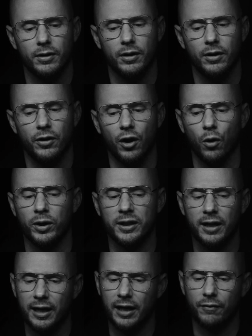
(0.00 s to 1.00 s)
knowing that
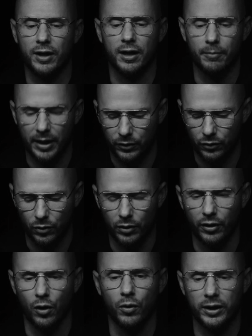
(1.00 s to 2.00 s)
I never had a mentor,
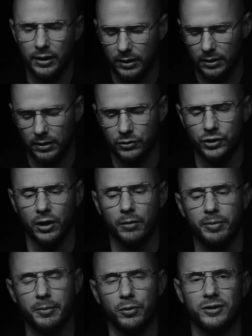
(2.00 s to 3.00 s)
knowing that there's young
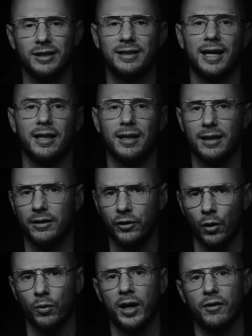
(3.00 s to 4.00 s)
people today that
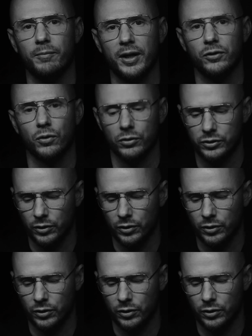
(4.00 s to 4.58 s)
don't have mentors,